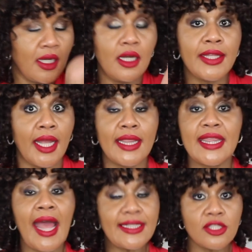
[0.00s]
Oh yeah,
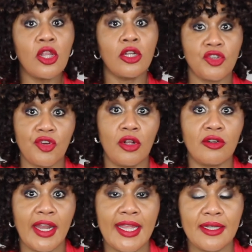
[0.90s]
that's laundry
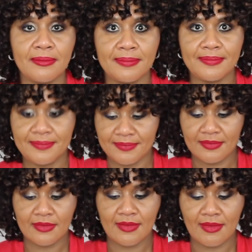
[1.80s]
all right.
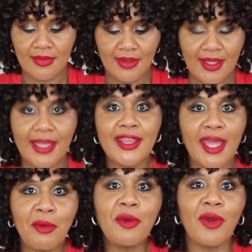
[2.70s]

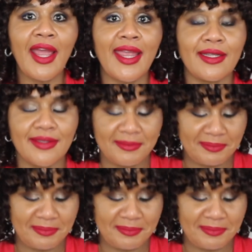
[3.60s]
They were right.